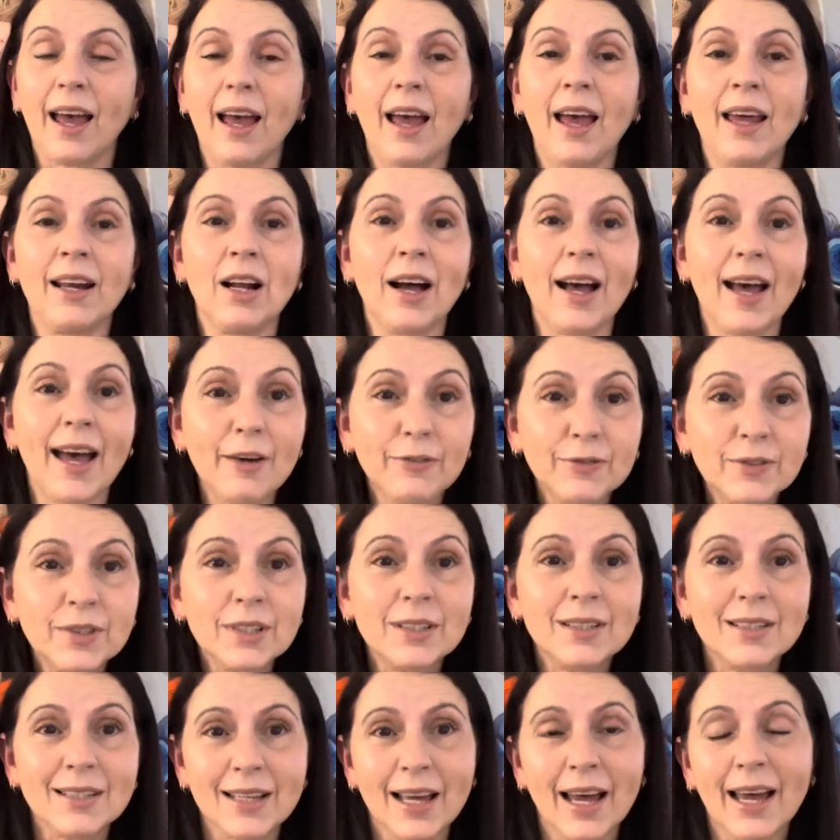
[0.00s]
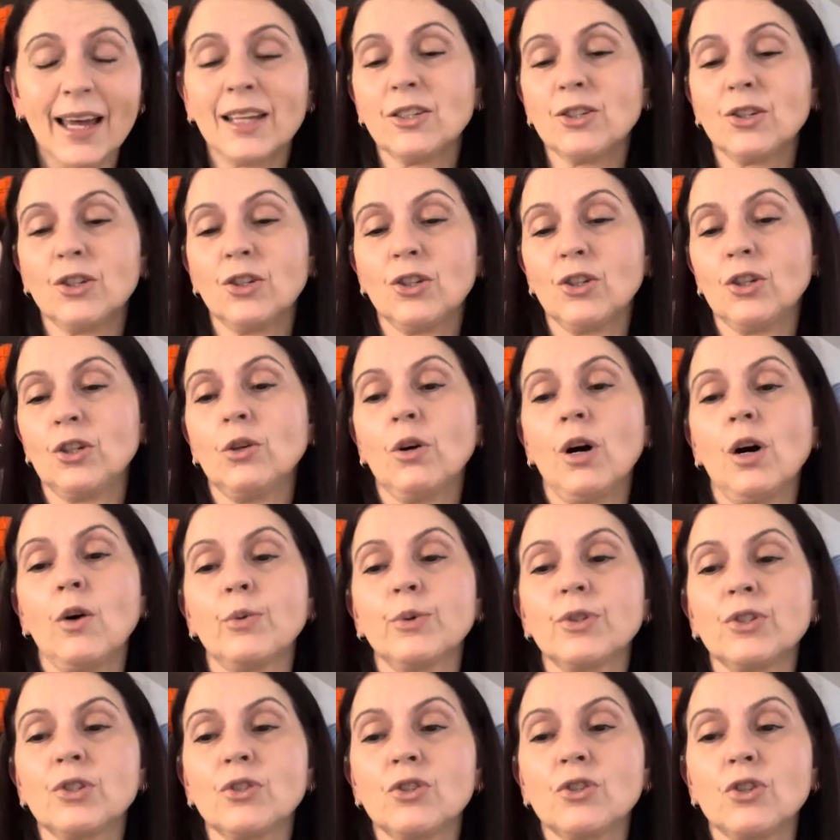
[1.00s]
And I have to say to you, I
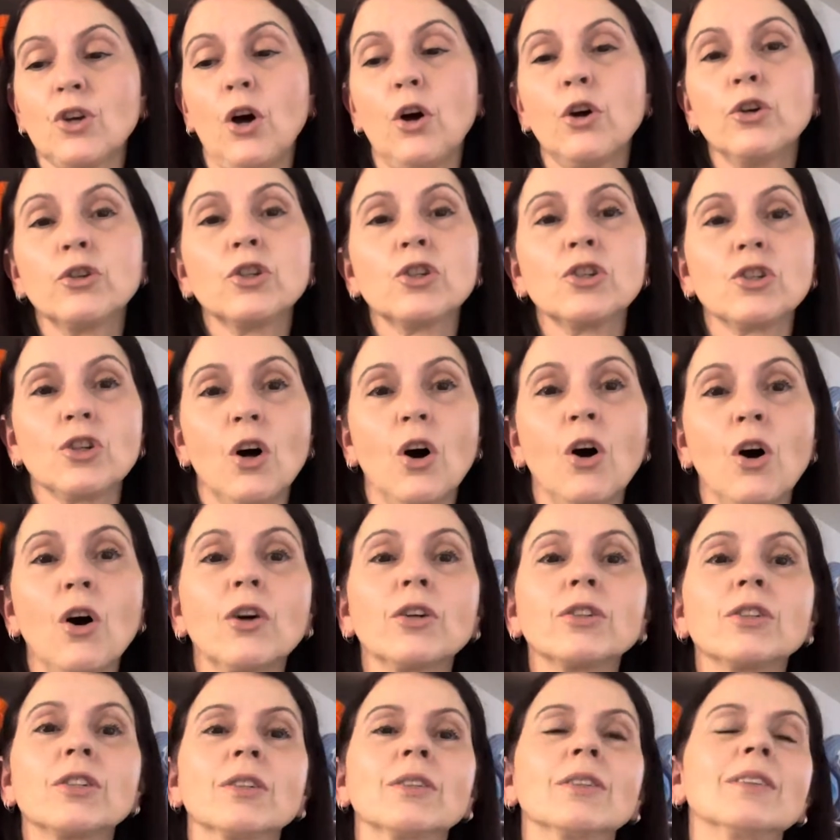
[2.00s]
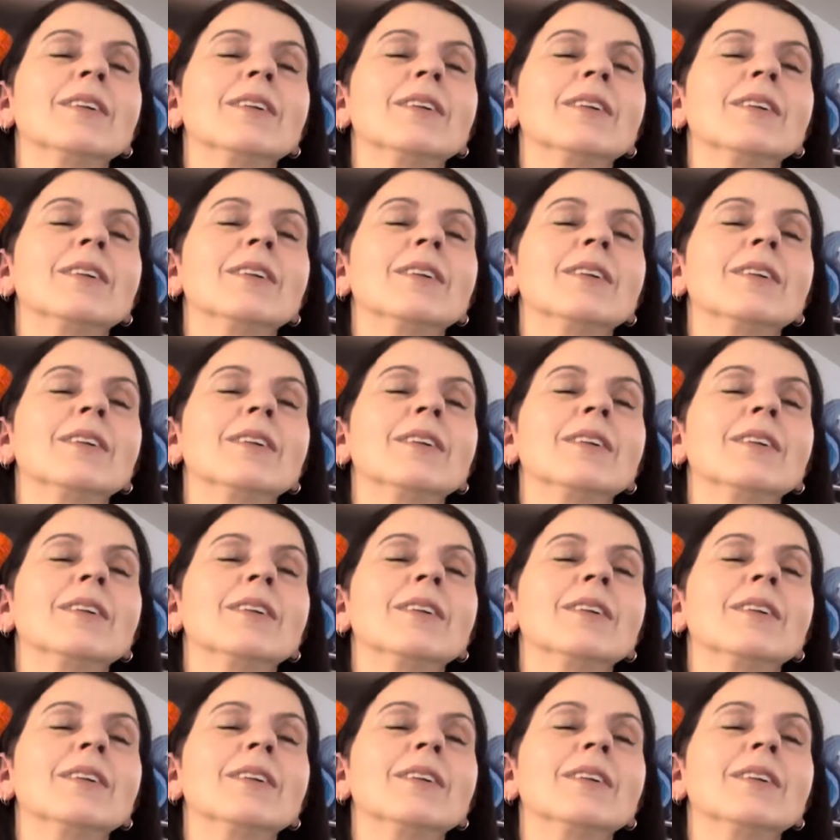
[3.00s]
was so shocked,